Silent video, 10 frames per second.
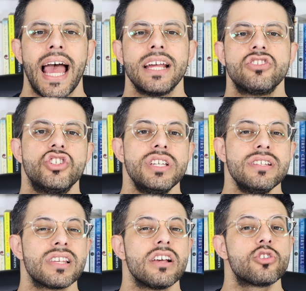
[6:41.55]
at
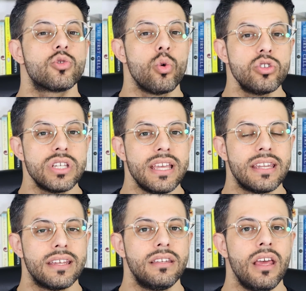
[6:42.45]
genes
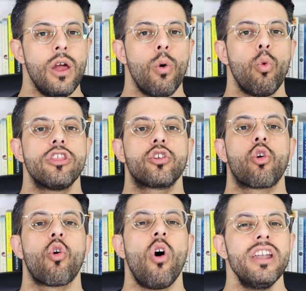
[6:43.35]
associated with
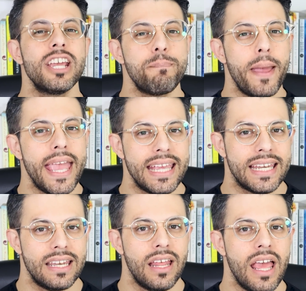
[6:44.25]
chronic
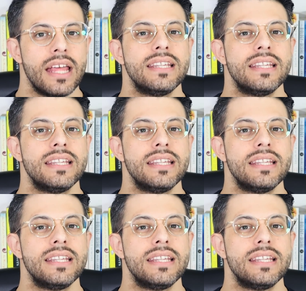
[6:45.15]
pain,